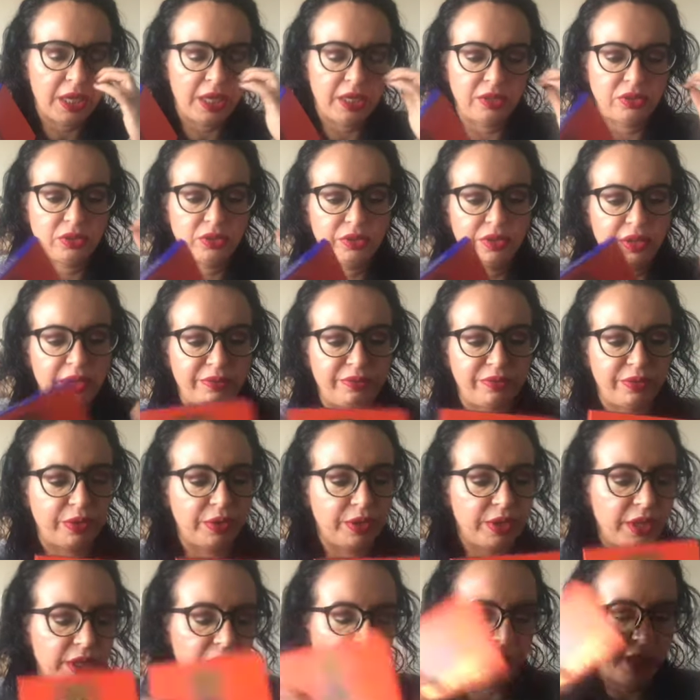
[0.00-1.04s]
So therefore,
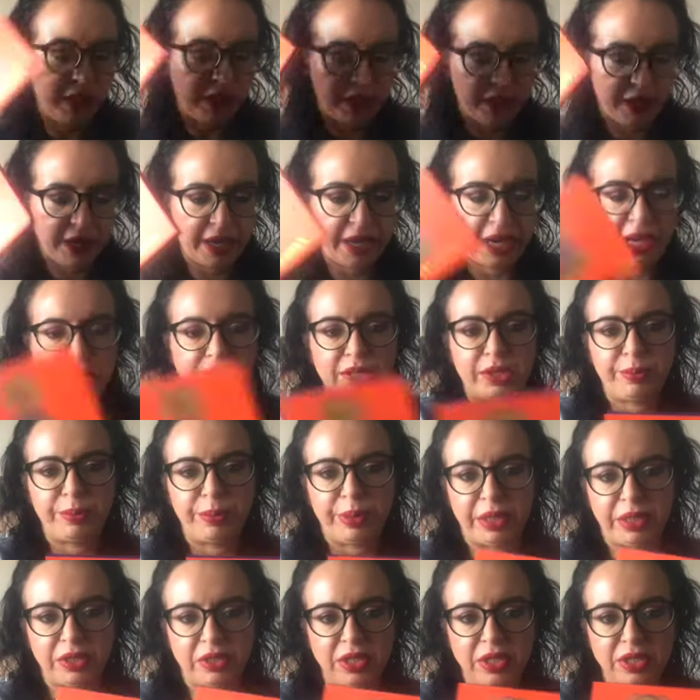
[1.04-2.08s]
I
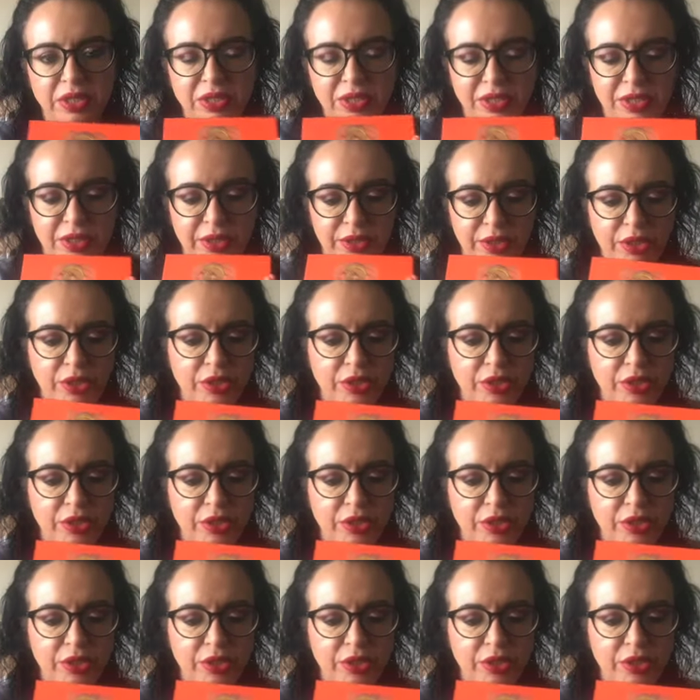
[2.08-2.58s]
picked this,